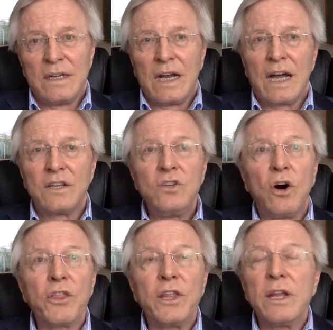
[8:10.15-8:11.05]
And
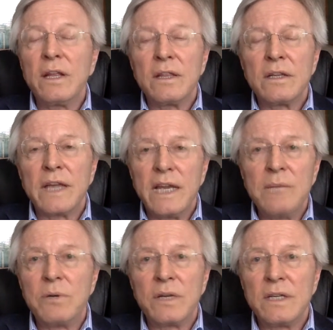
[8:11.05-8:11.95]
nothing that
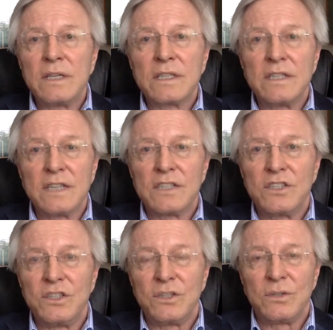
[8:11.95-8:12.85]
anybody else does to
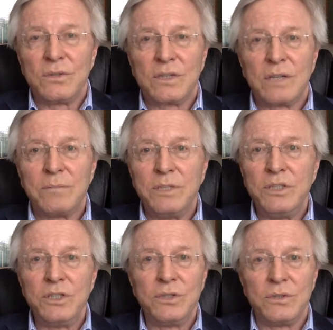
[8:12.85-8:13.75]
you can be
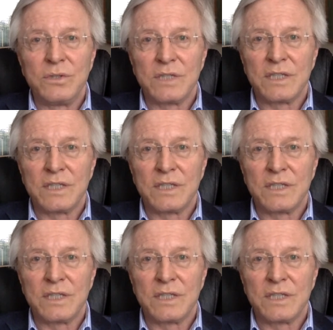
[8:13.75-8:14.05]
used